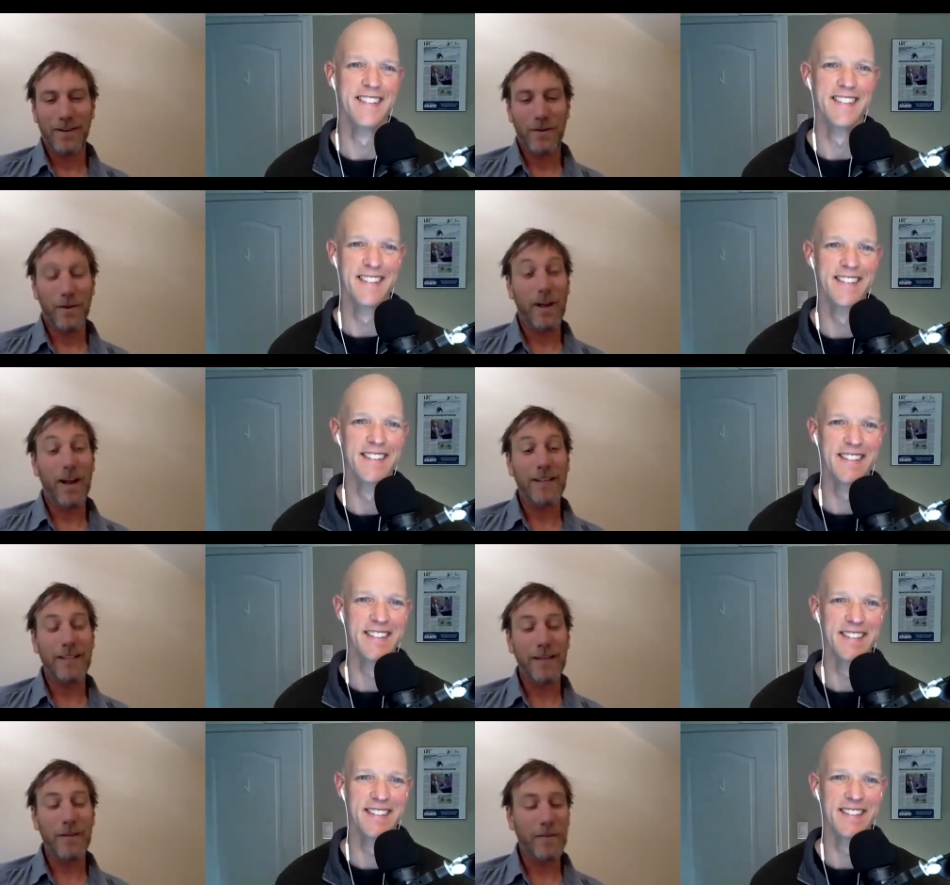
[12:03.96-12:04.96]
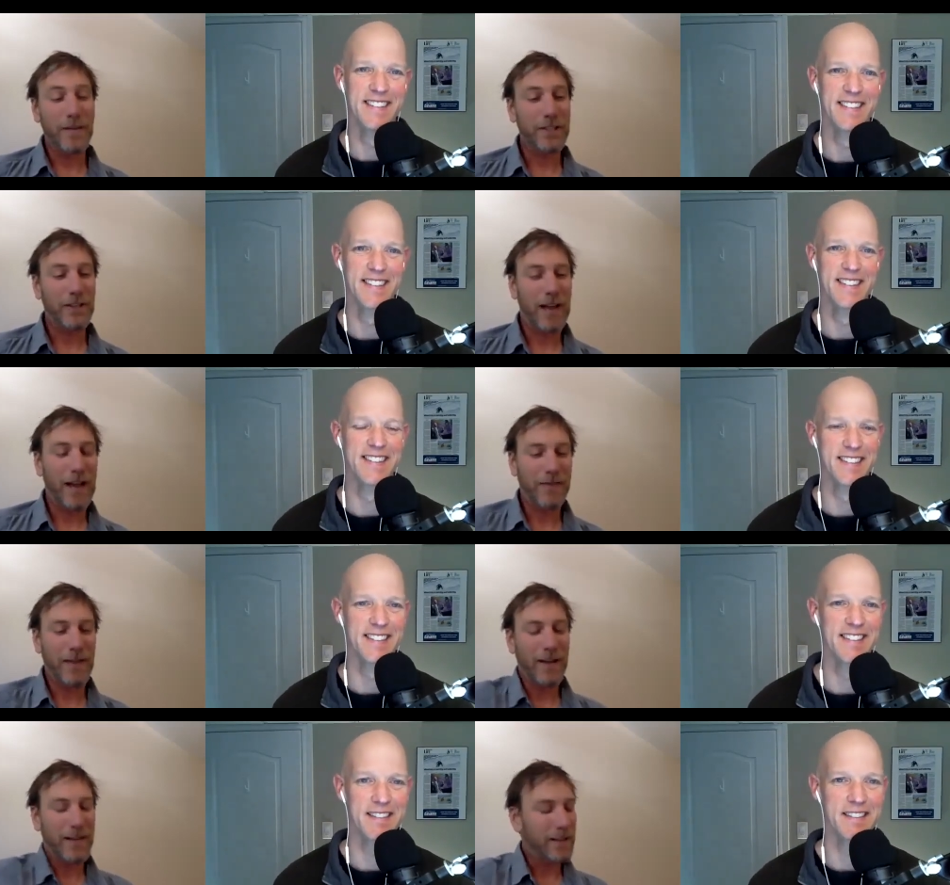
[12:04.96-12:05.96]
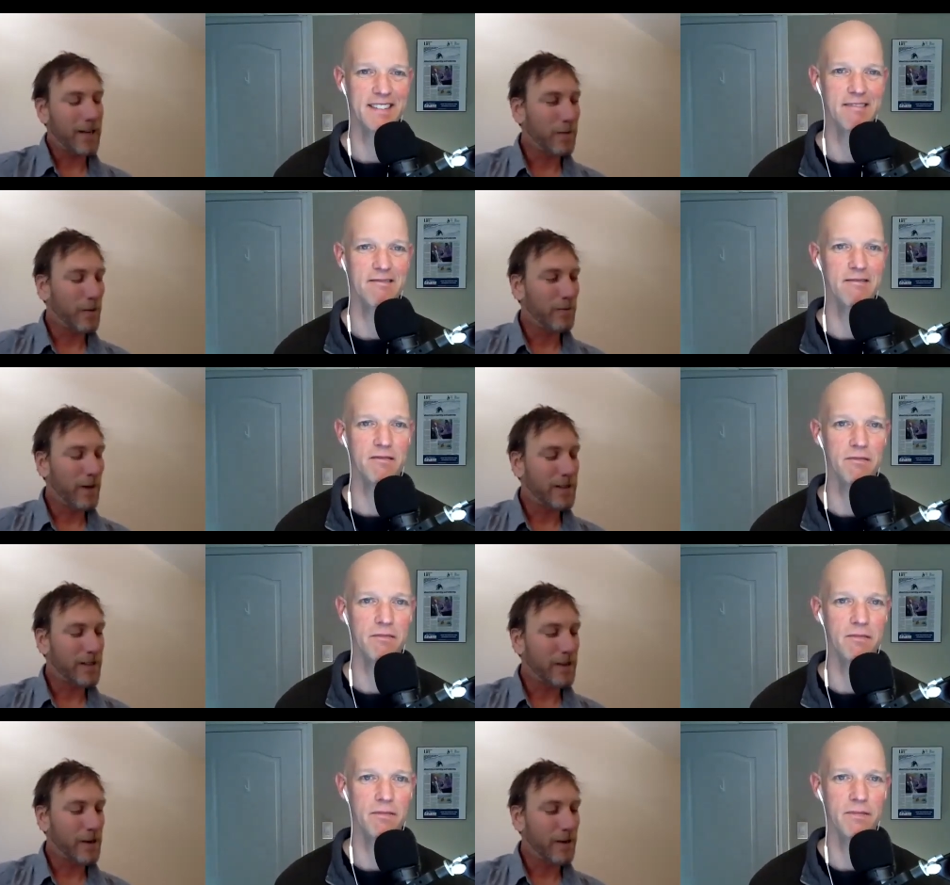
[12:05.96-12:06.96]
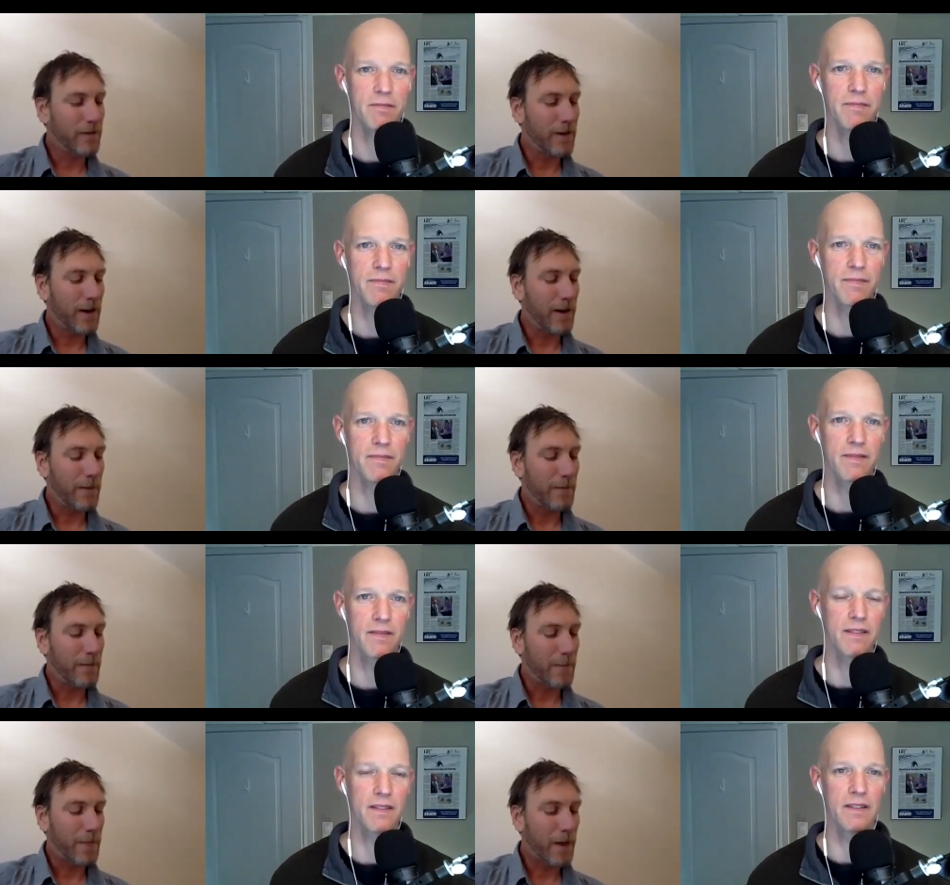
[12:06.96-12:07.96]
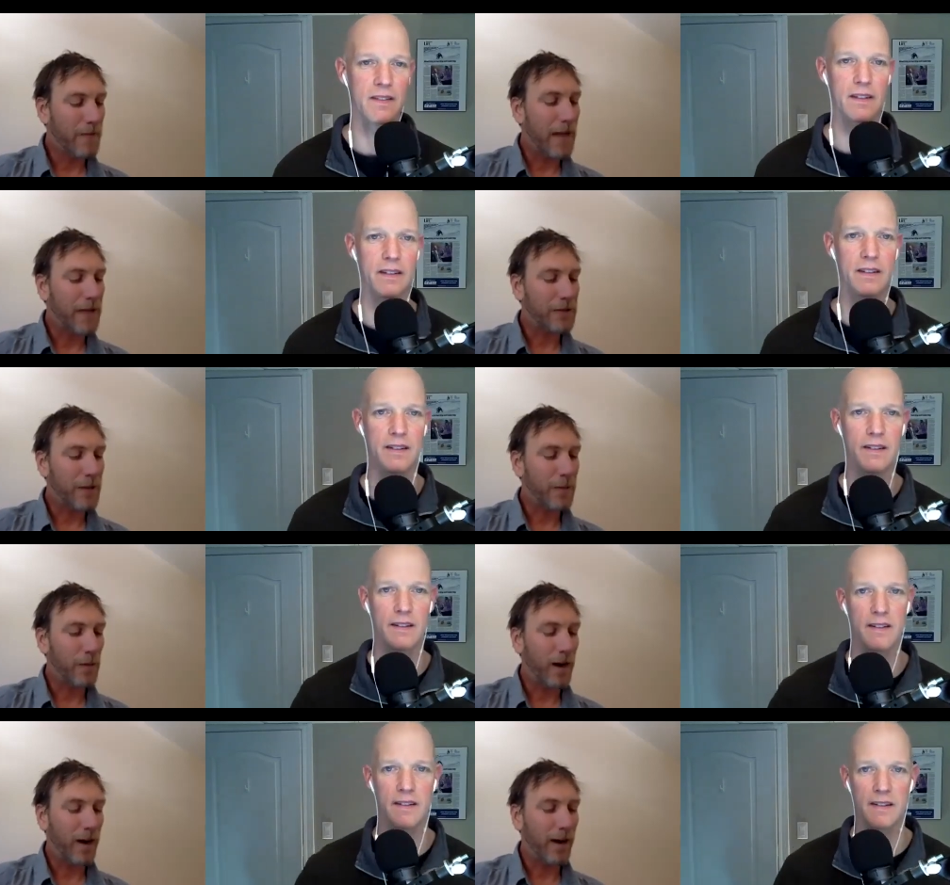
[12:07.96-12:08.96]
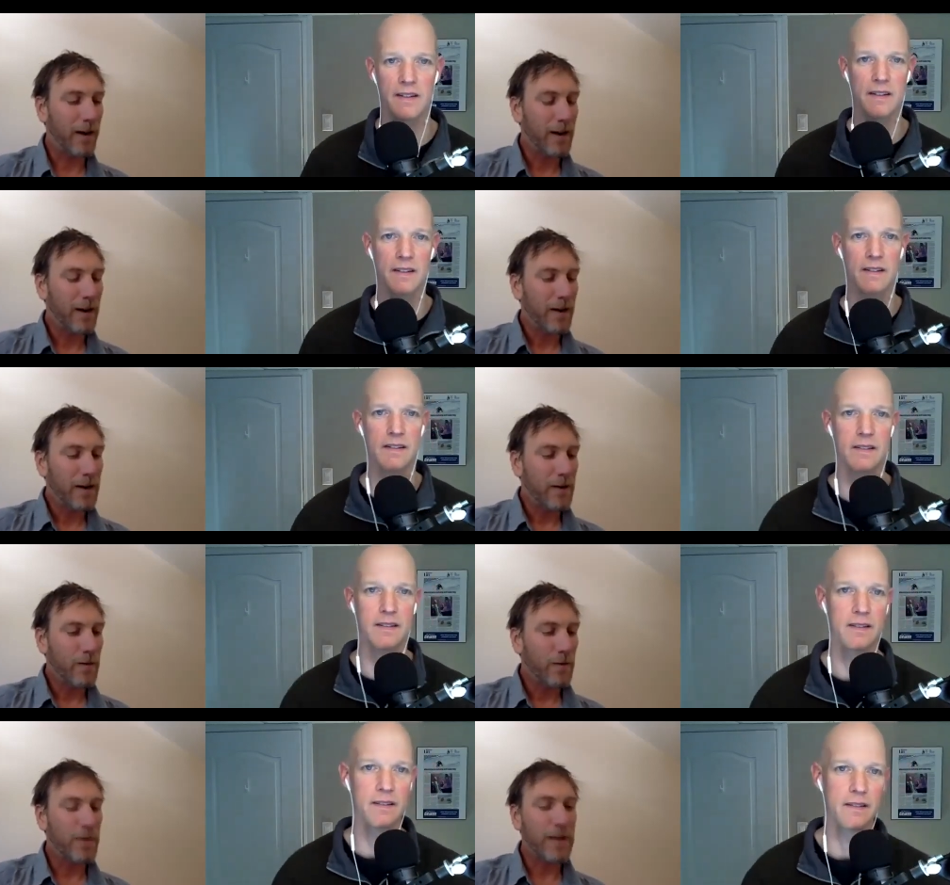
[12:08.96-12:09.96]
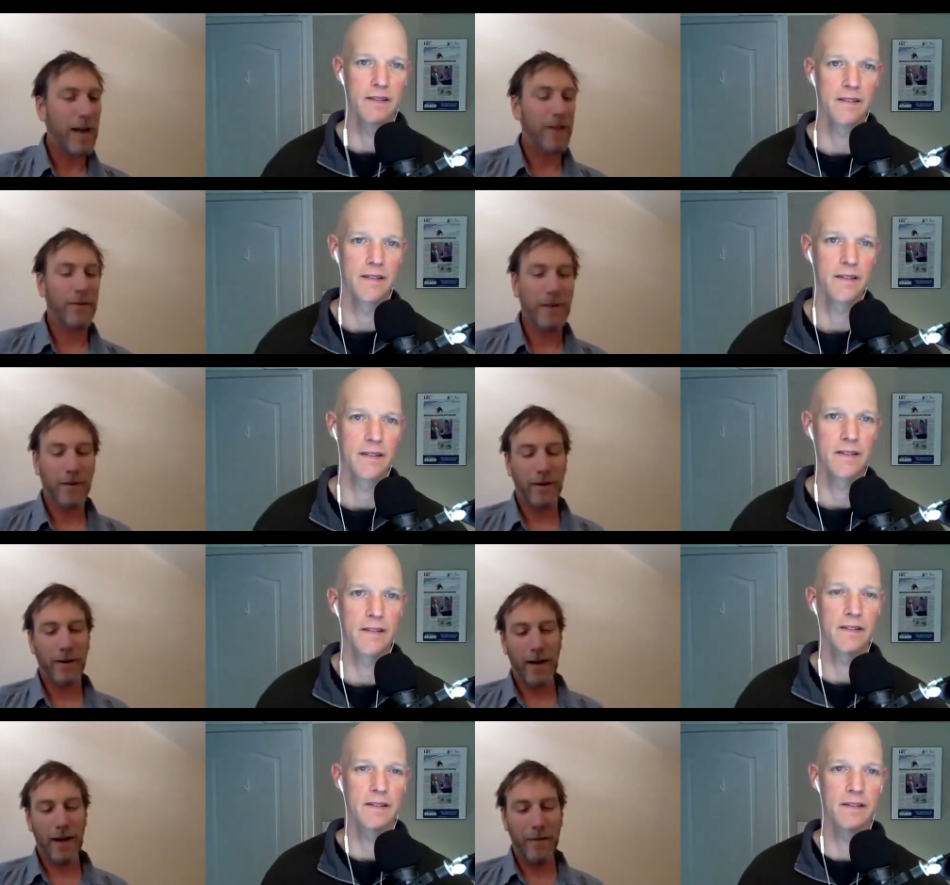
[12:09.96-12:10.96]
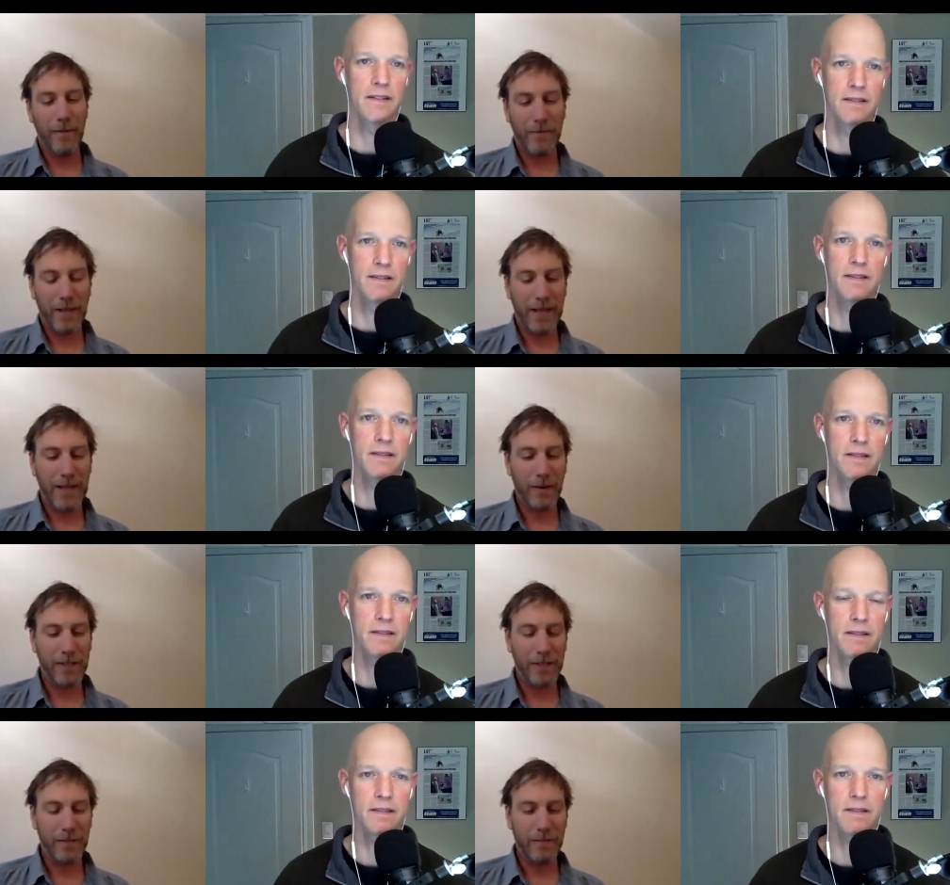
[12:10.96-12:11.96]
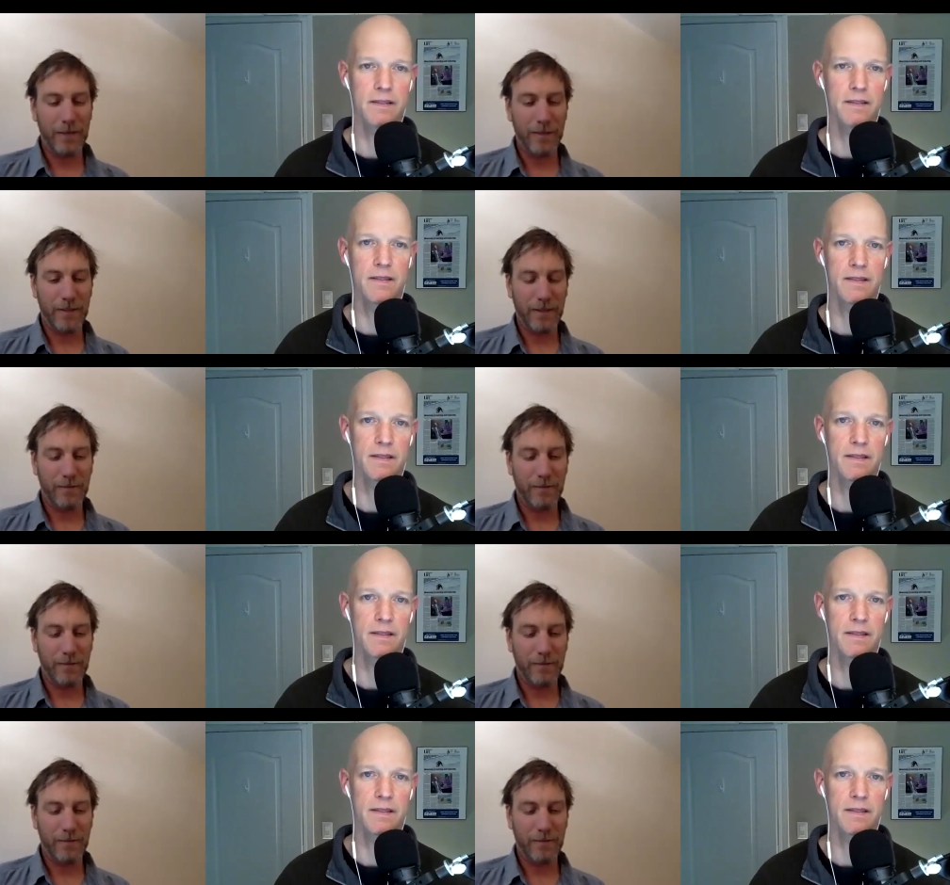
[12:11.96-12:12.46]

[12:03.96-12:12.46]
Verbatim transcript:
Speaker 1: Well, I still have a picture. I, I found it a couple months ago of um, of that trip where we were down at the river, um, and there was a there was a